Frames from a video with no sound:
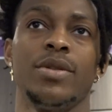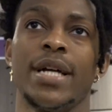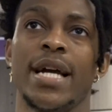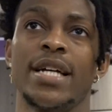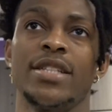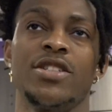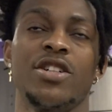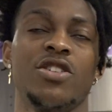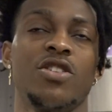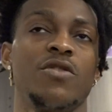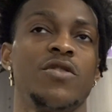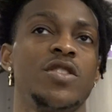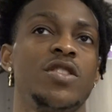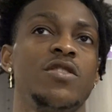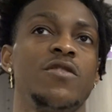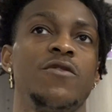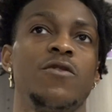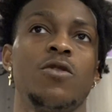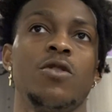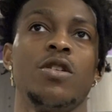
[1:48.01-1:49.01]
We had turnovers in
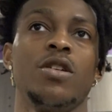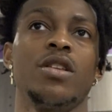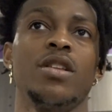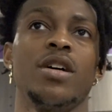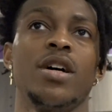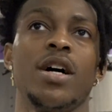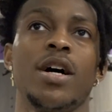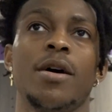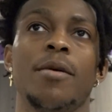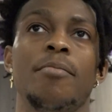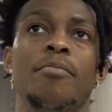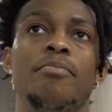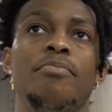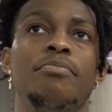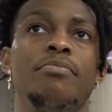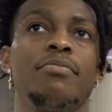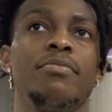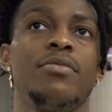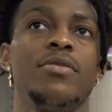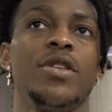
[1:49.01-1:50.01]
the fourth.
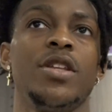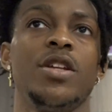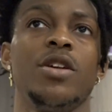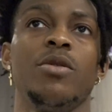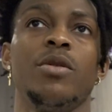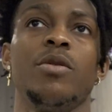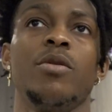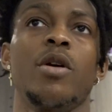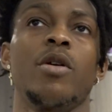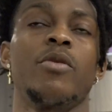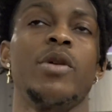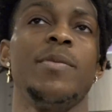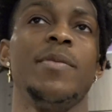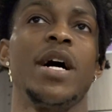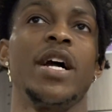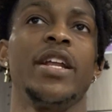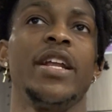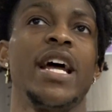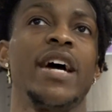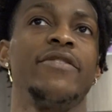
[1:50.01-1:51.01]
We weren't
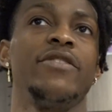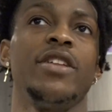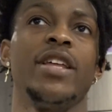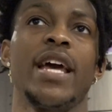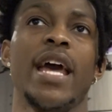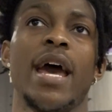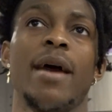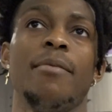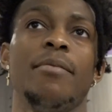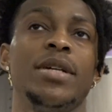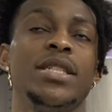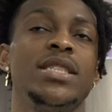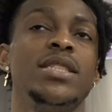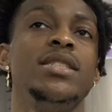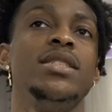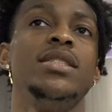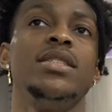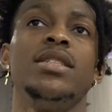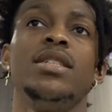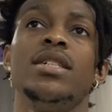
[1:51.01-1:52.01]
rebounding after they had
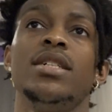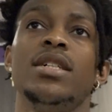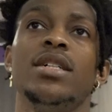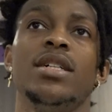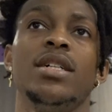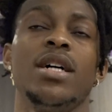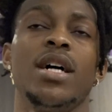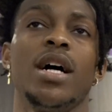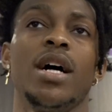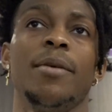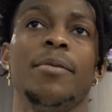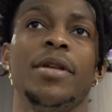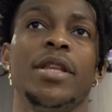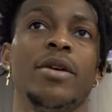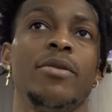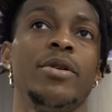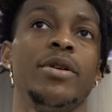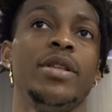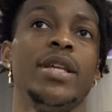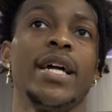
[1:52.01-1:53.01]
misses.
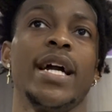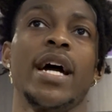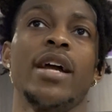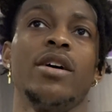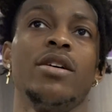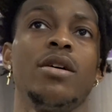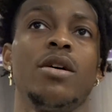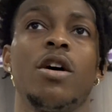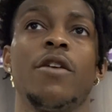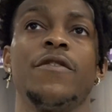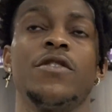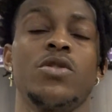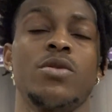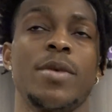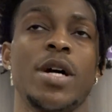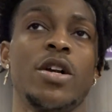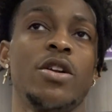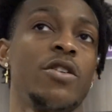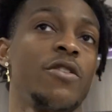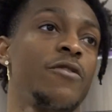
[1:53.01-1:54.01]
They got an offensive
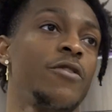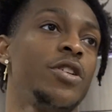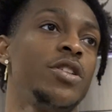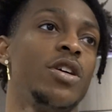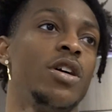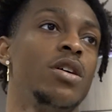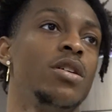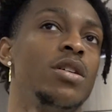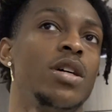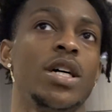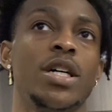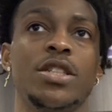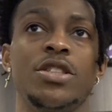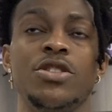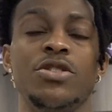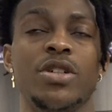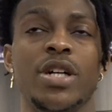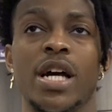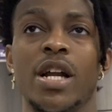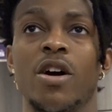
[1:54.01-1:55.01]
rebound on a free throw. The
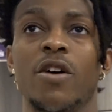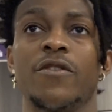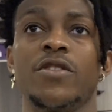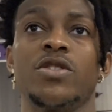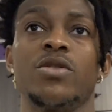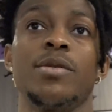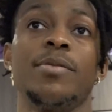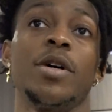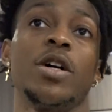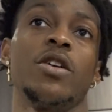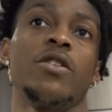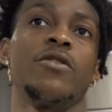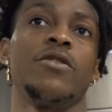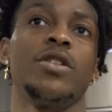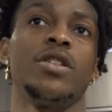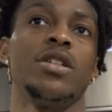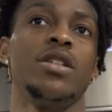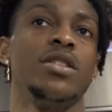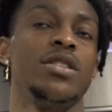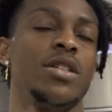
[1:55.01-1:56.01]
shooter got an offensive rebound on a
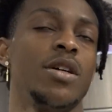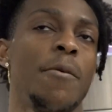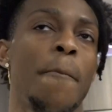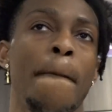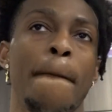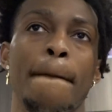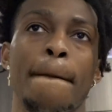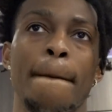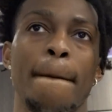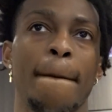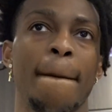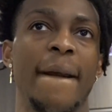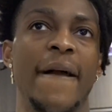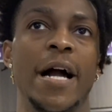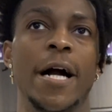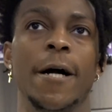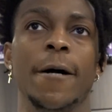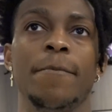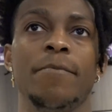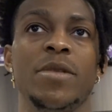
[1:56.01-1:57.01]
free throw. So,
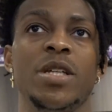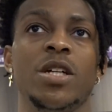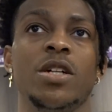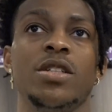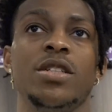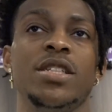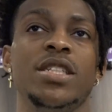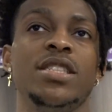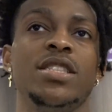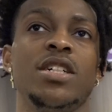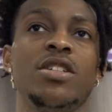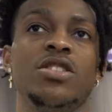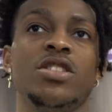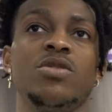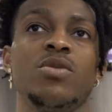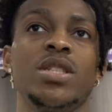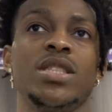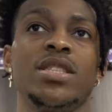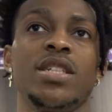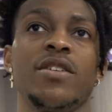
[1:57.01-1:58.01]
the detail
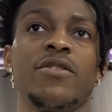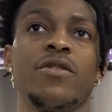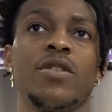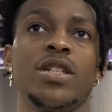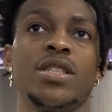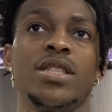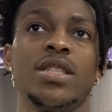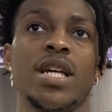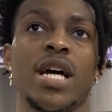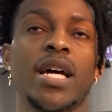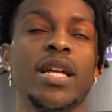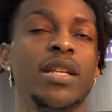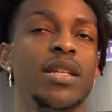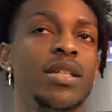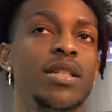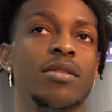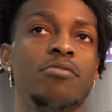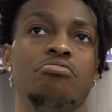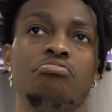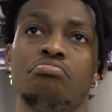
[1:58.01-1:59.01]
just wasn't there for us tonight,
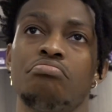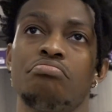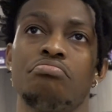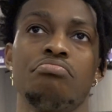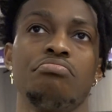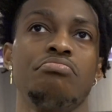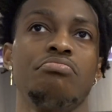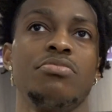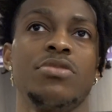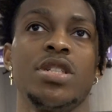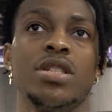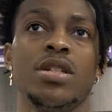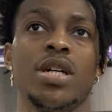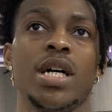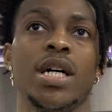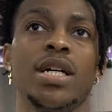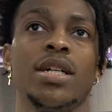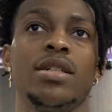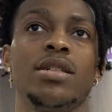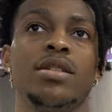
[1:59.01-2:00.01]
and
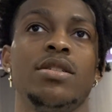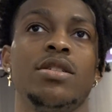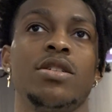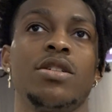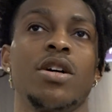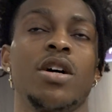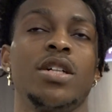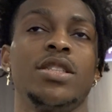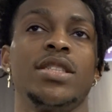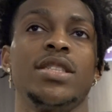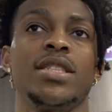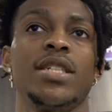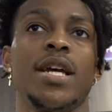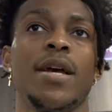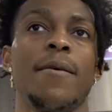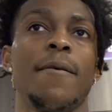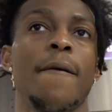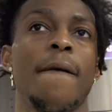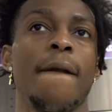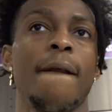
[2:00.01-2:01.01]
it cost us a
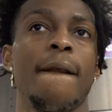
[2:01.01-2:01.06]
game.